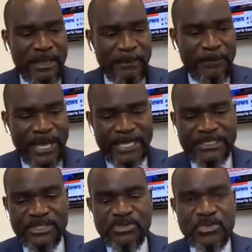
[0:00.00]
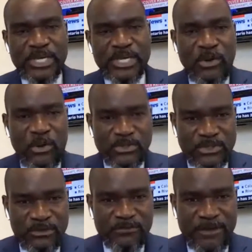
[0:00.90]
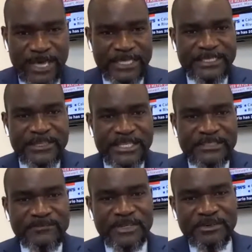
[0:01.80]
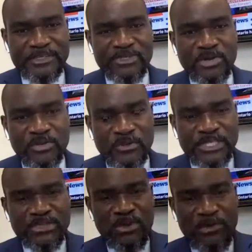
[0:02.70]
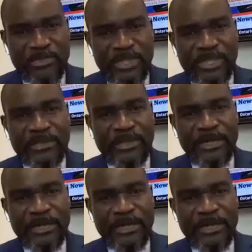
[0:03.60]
but you can also find this very document on the